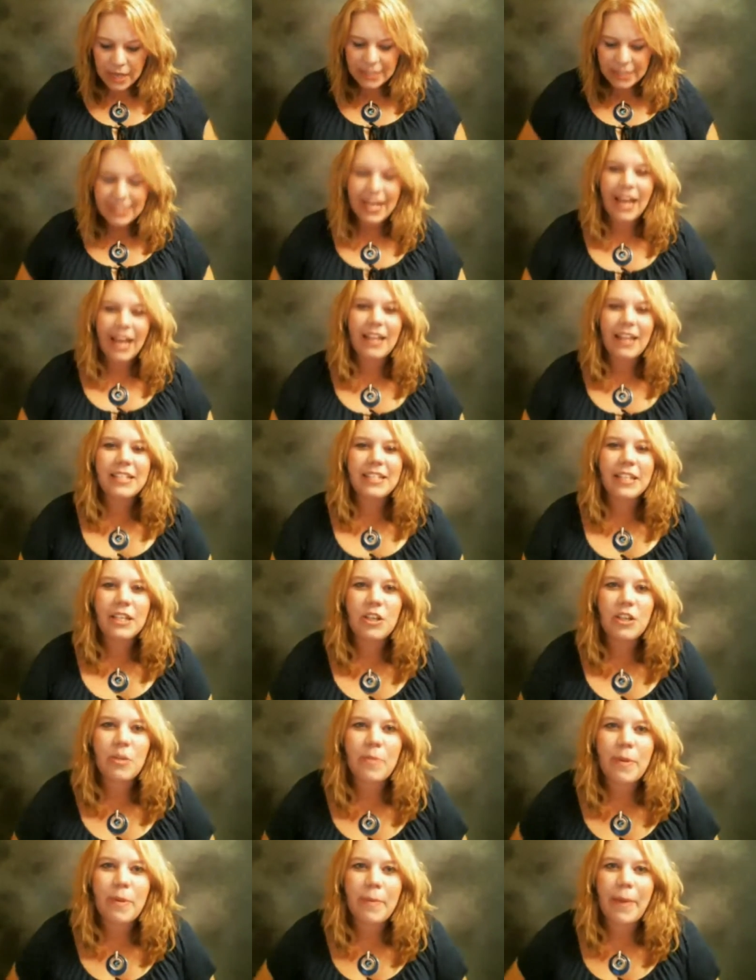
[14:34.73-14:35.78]
tell us a
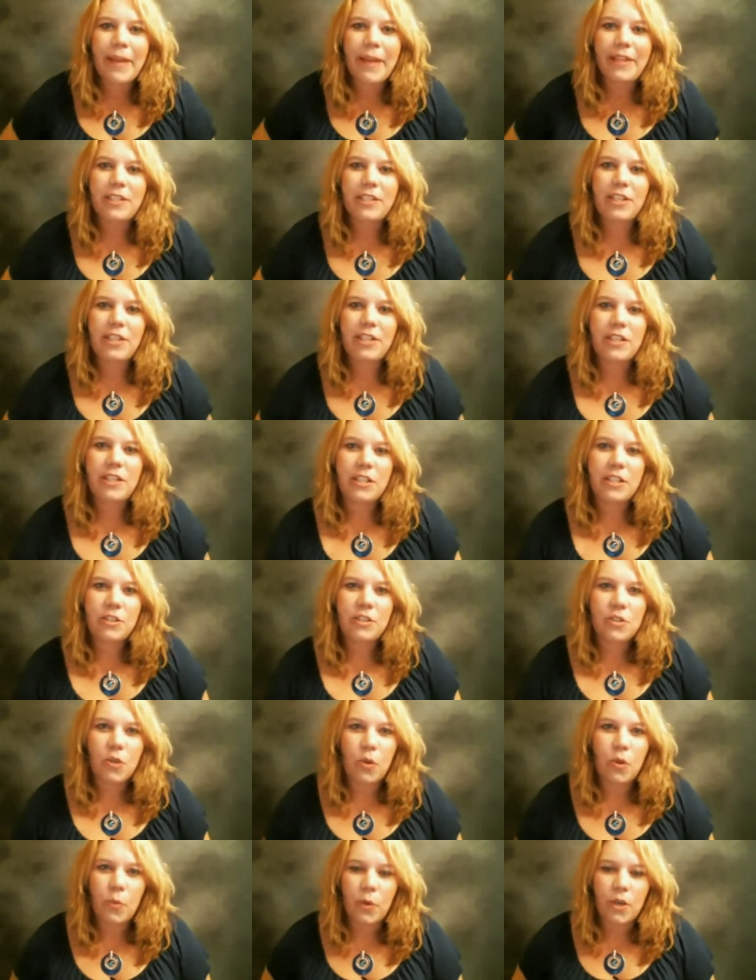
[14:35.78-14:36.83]
little bit about the Touching the
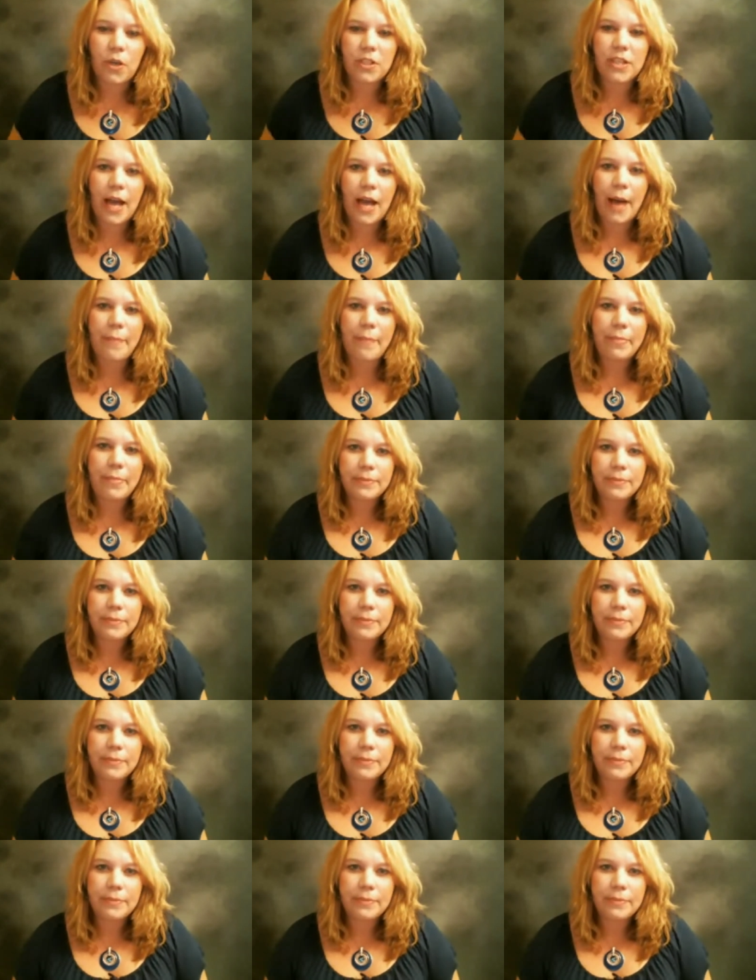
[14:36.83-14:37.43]
Soul workshop.